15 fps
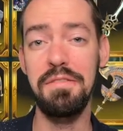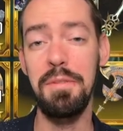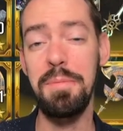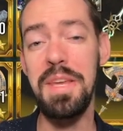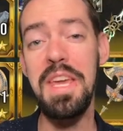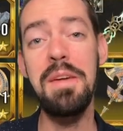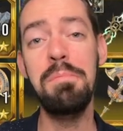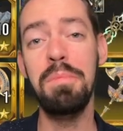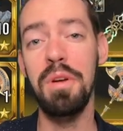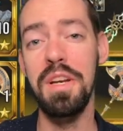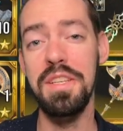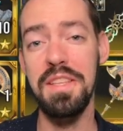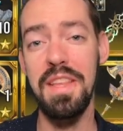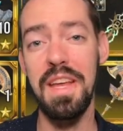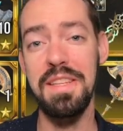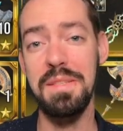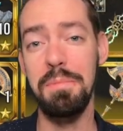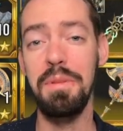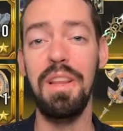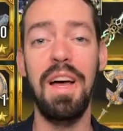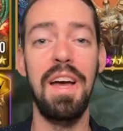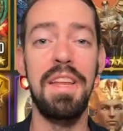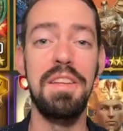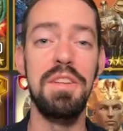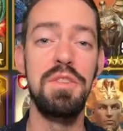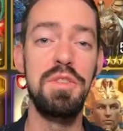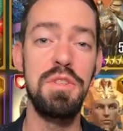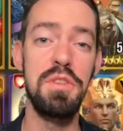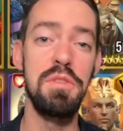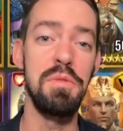from the imprint that is applied
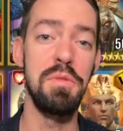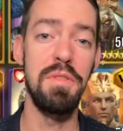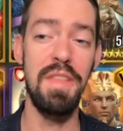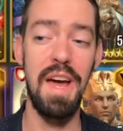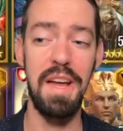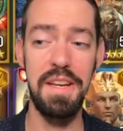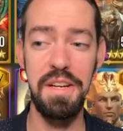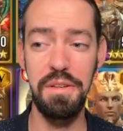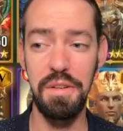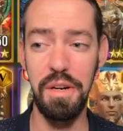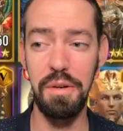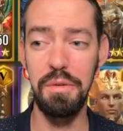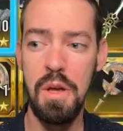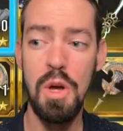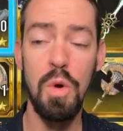to that hero.